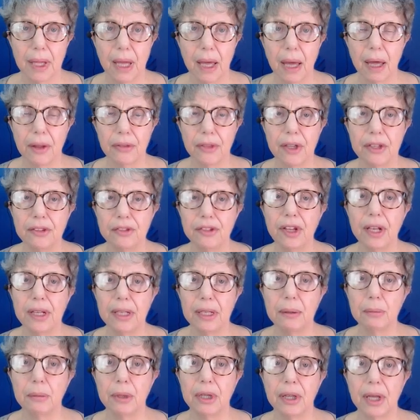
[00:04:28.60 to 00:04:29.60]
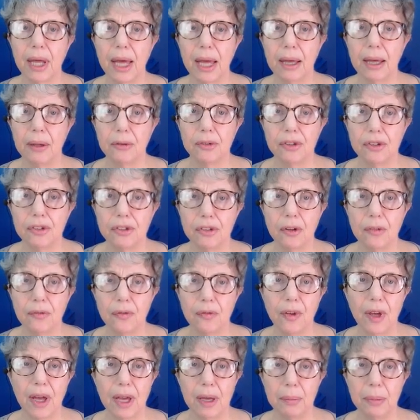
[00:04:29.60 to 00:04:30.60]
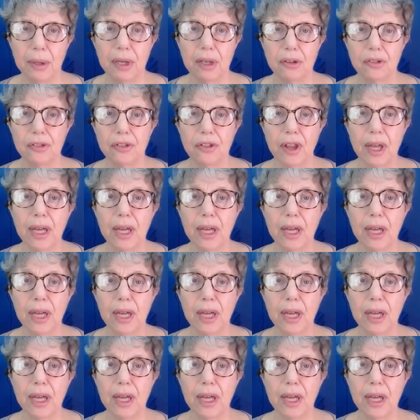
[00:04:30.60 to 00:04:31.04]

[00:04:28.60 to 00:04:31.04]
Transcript: Are they telling me the house is on fire because